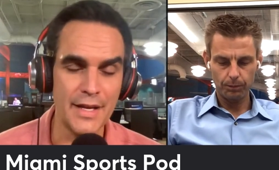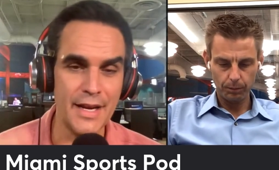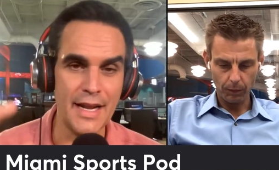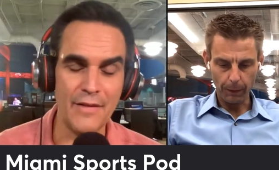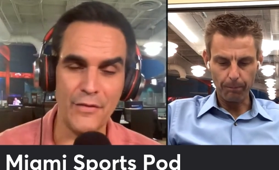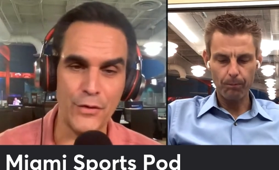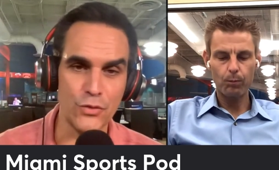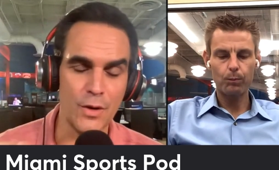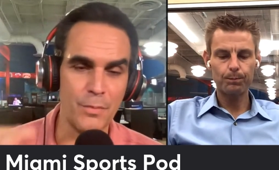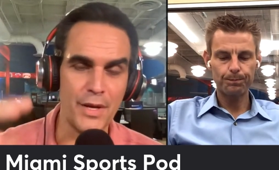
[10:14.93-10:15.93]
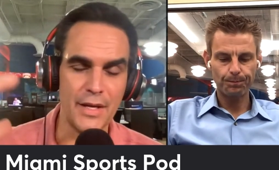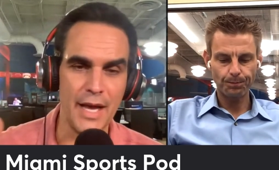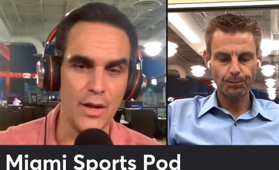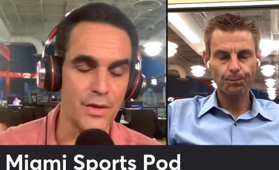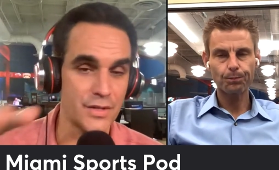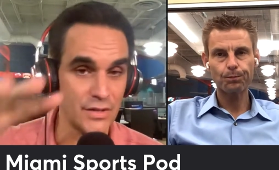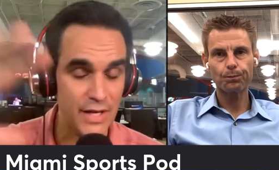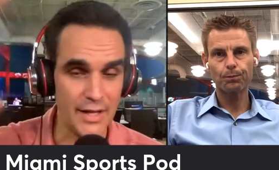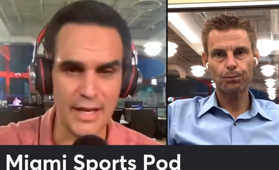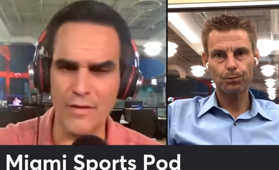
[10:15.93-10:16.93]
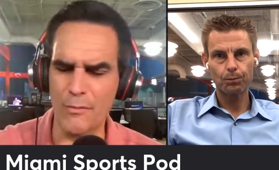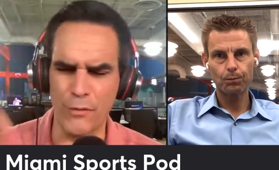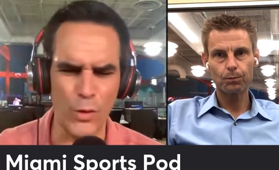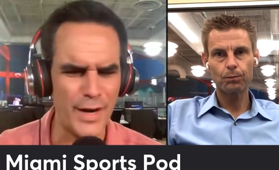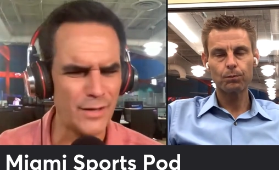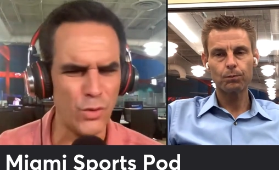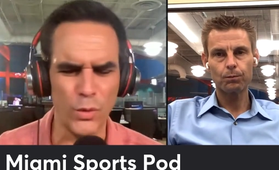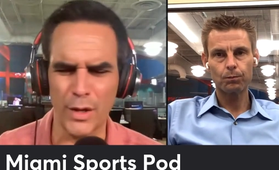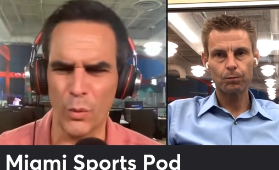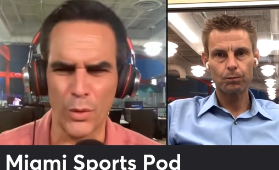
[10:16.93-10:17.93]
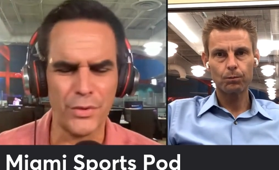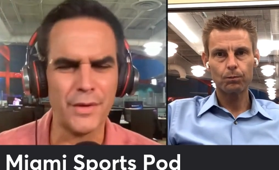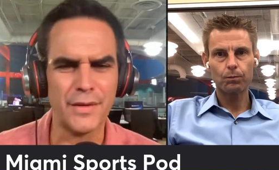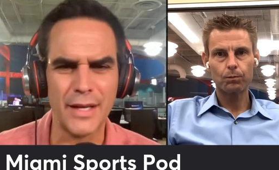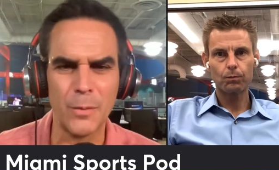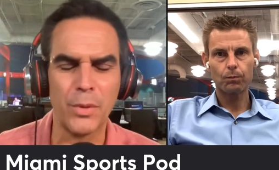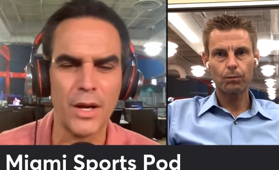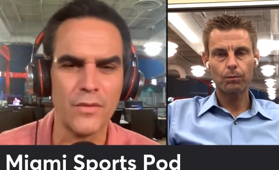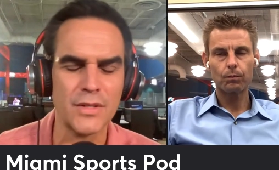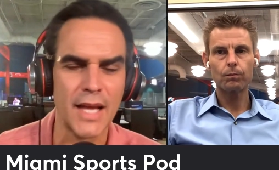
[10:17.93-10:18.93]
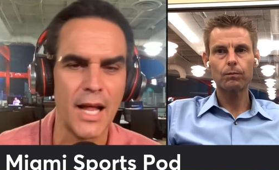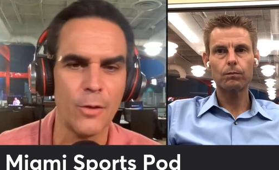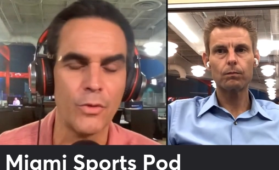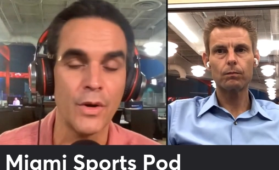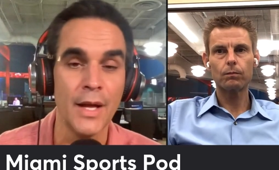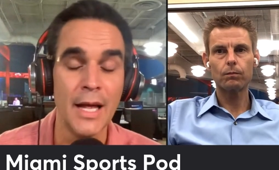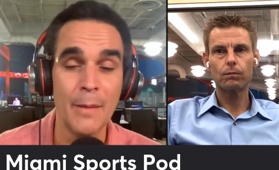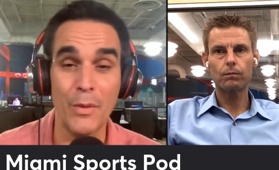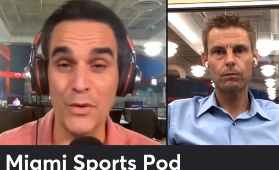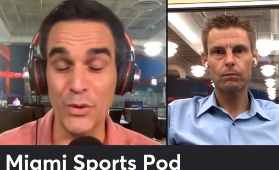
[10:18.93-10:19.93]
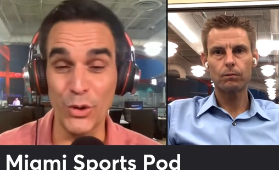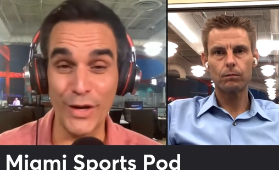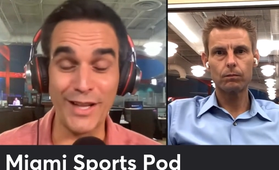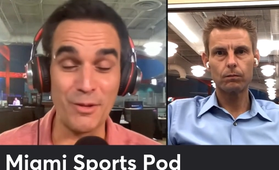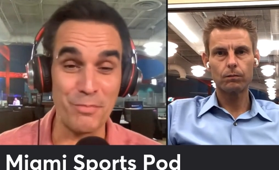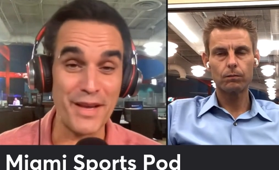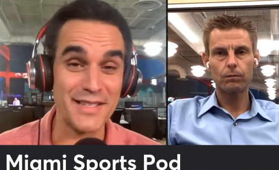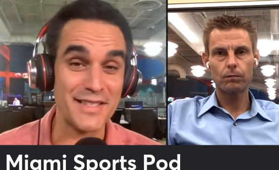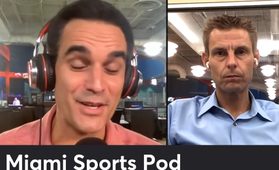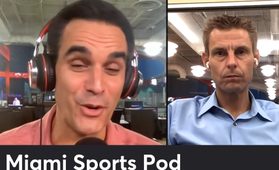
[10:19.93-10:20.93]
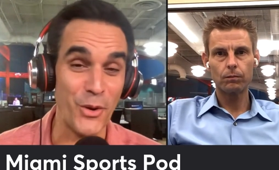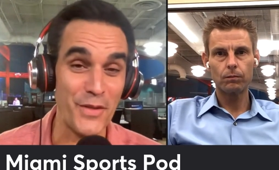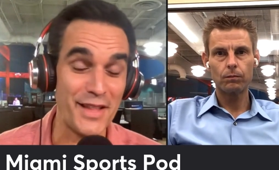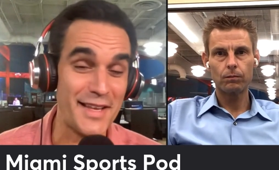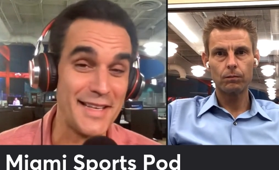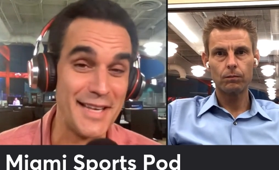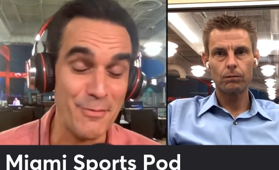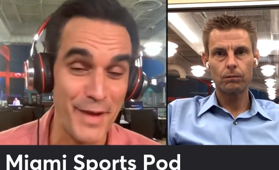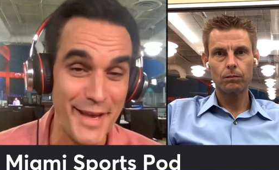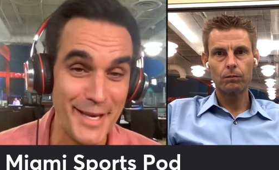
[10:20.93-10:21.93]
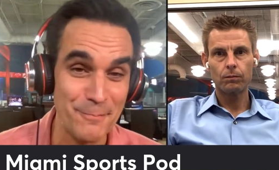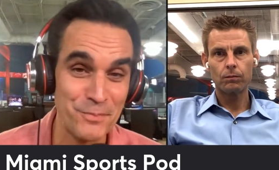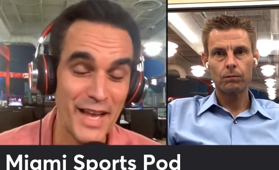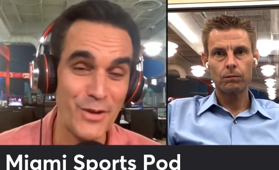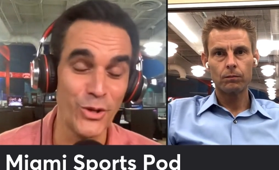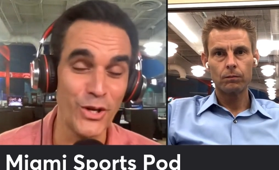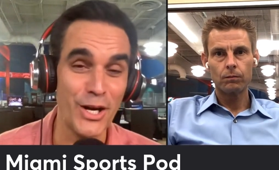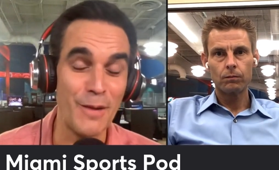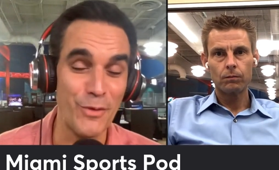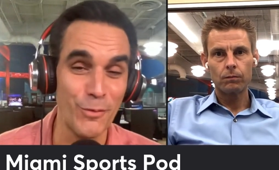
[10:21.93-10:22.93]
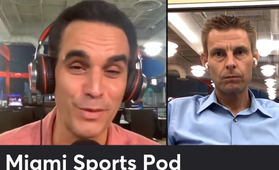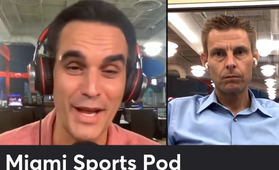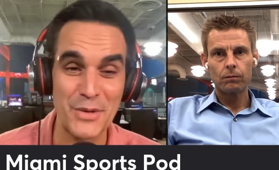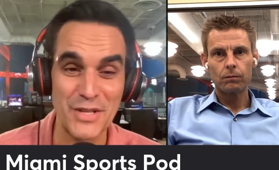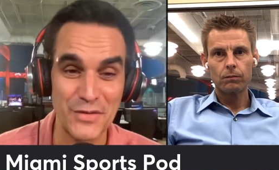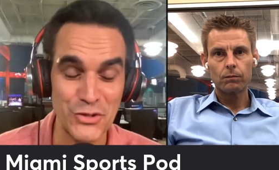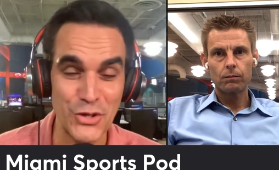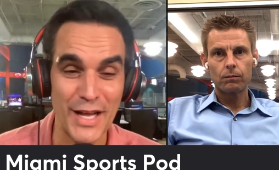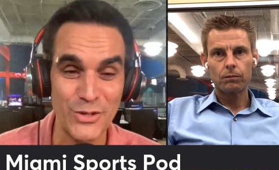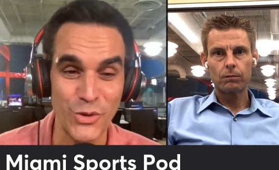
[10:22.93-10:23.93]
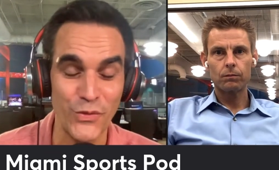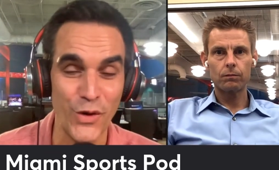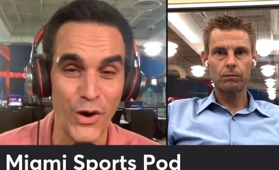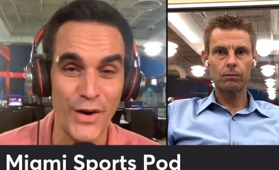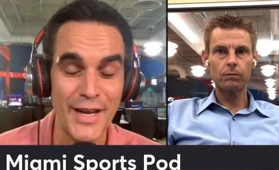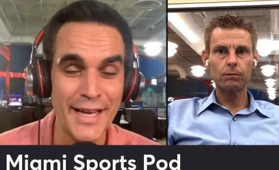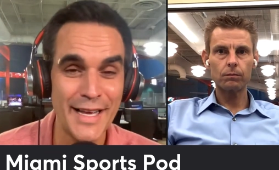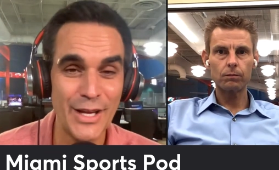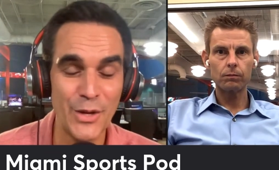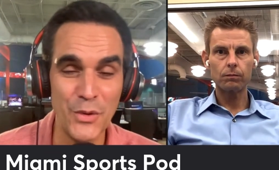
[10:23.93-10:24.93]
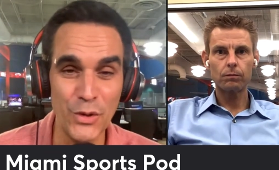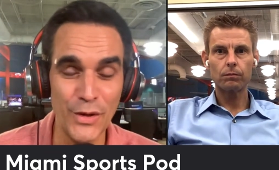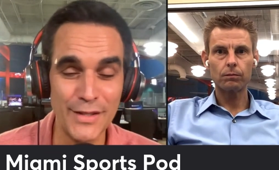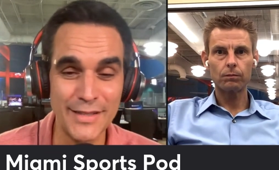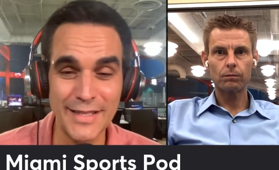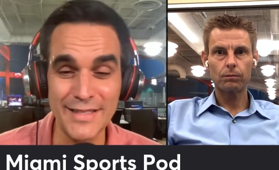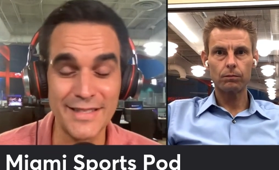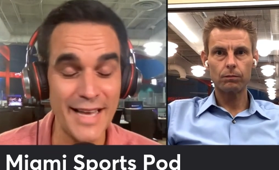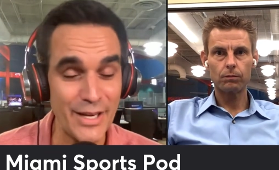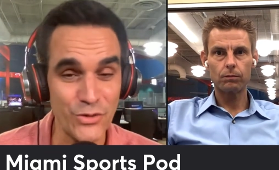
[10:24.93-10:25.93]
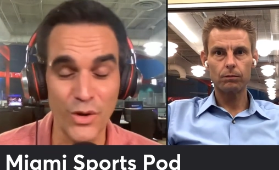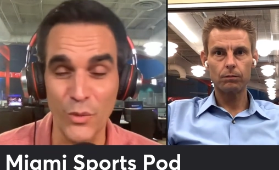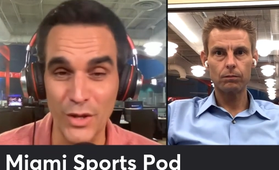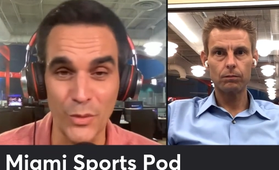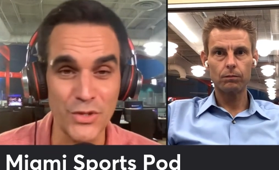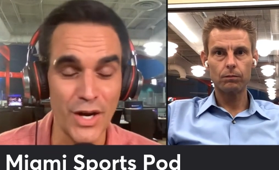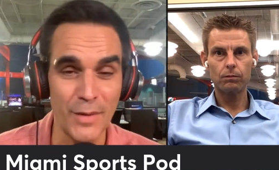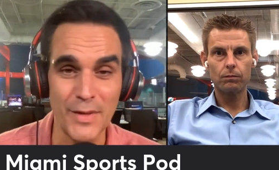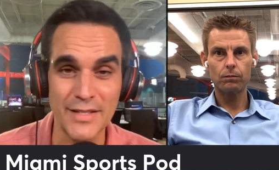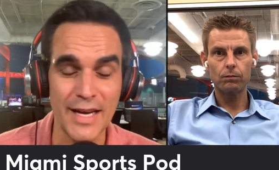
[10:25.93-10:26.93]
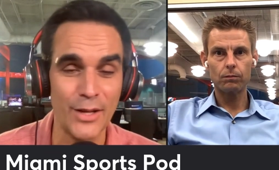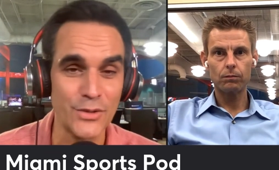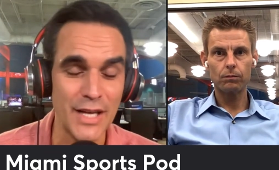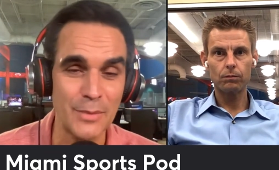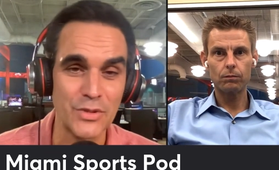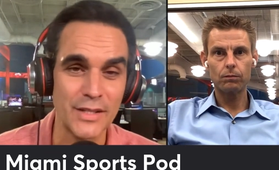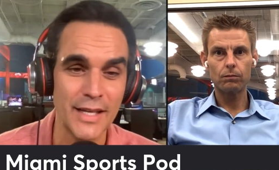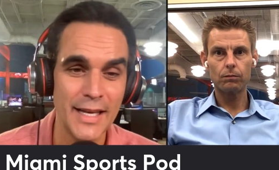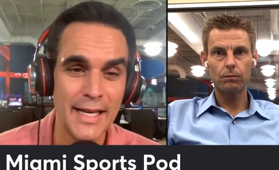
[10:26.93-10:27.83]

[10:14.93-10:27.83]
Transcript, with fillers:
Speaker 1: You didn't have a first round pick. You had all these things you had to give up for it. Totally worth it to get a player of his caliber. But when you look at the picks, you know that they did make, and you look a couple of players that have stood out so far. you, this is second straight week that we're talking about Skylar Thompson.